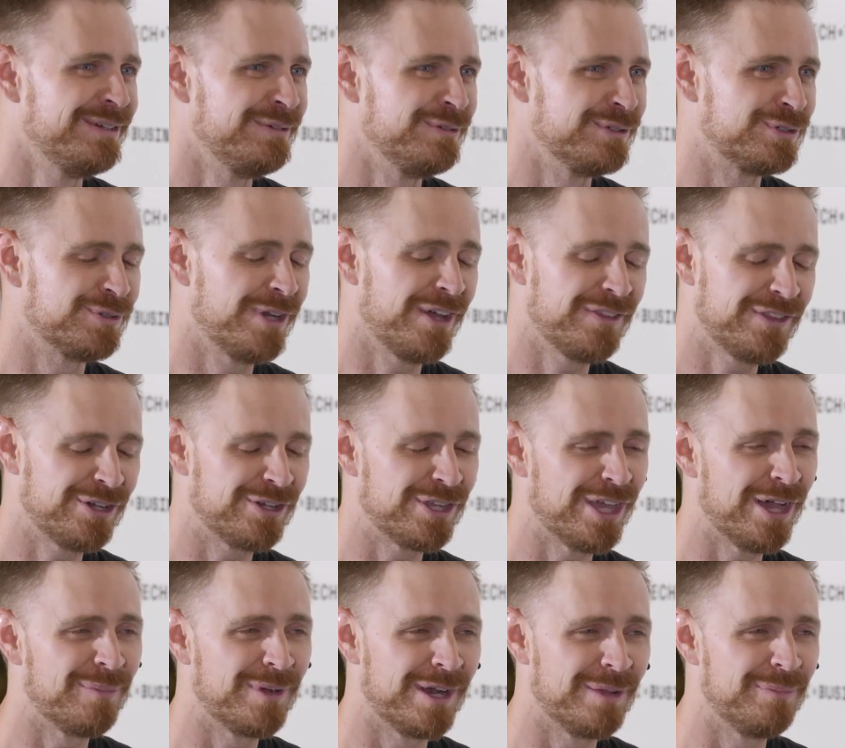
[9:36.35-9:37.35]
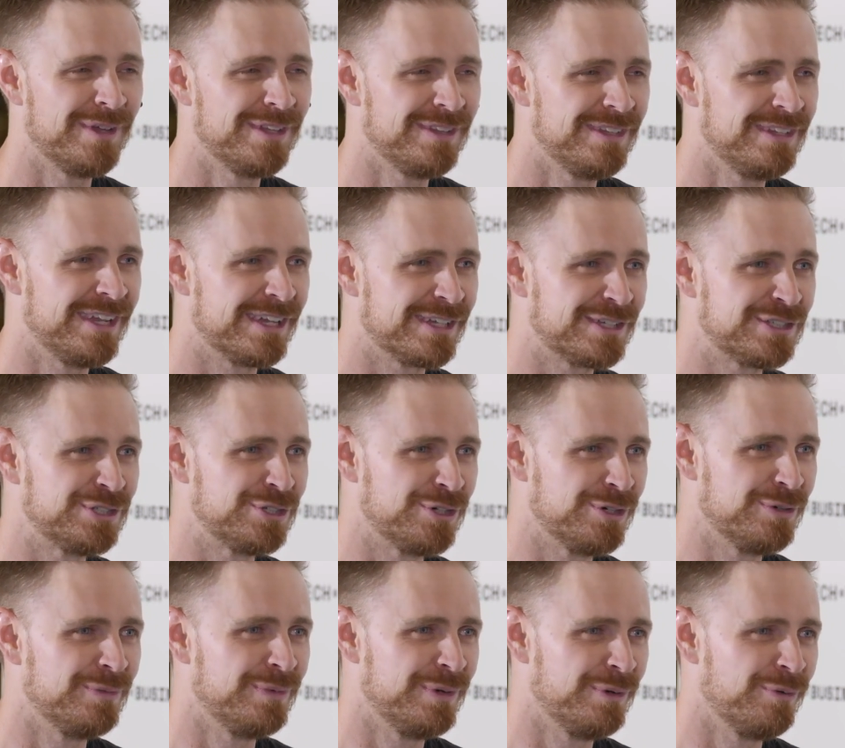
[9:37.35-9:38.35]
which we're not there yet. But I bet in the next
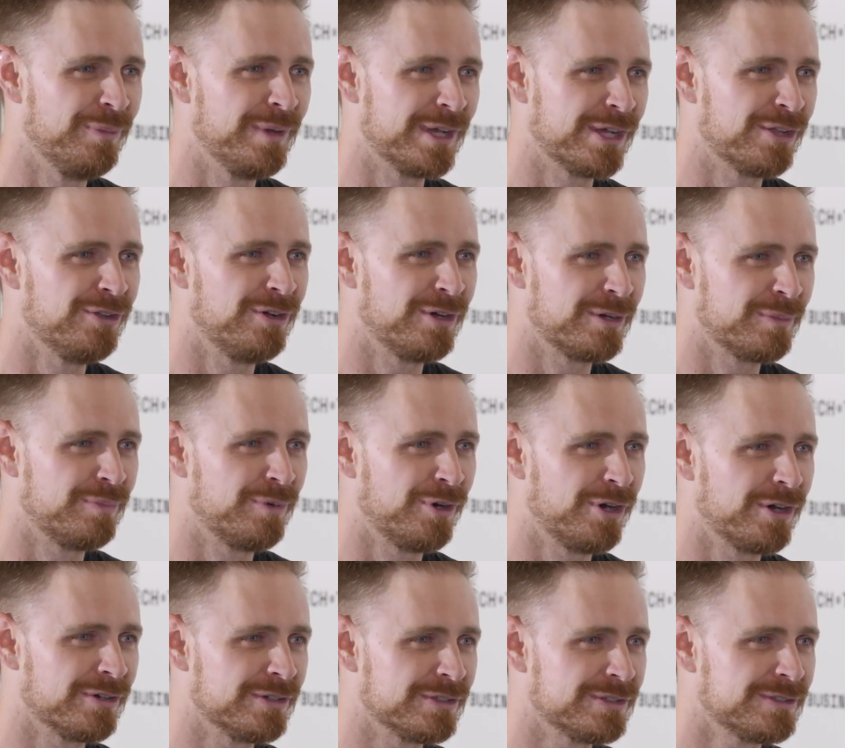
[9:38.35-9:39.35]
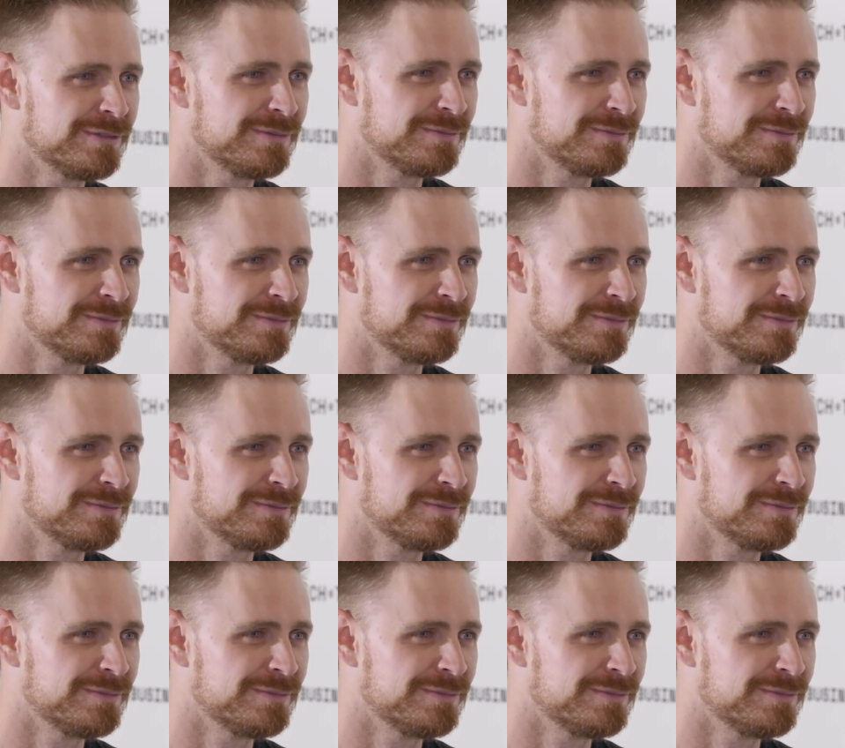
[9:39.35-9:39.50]
year it will make a long progress. Well, I